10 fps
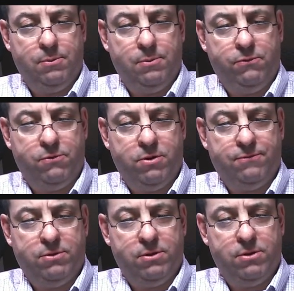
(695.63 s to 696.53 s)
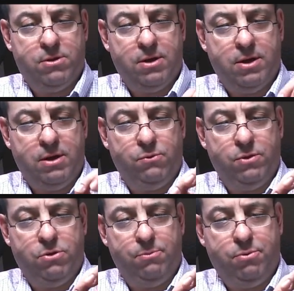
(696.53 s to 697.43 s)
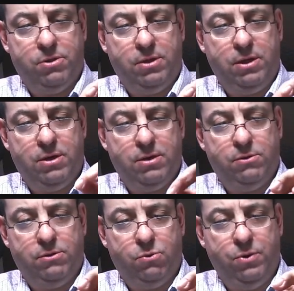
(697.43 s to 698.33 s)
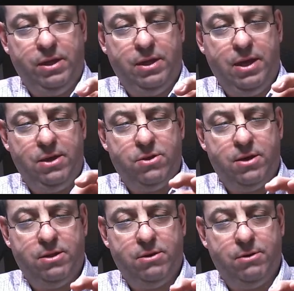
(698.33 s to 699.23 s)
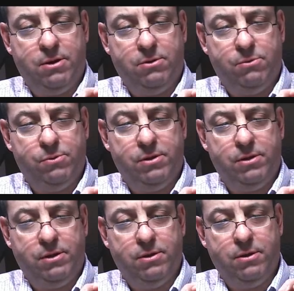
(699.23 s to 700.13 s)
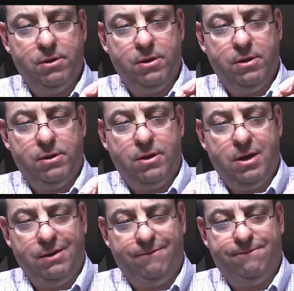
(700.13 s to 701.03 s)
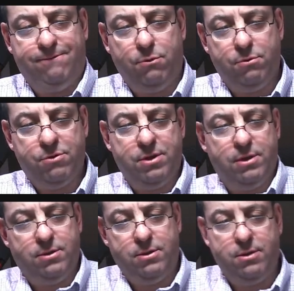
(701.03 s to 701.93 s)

move off to the side. Once you put the wing case on there, it'll really kind of force it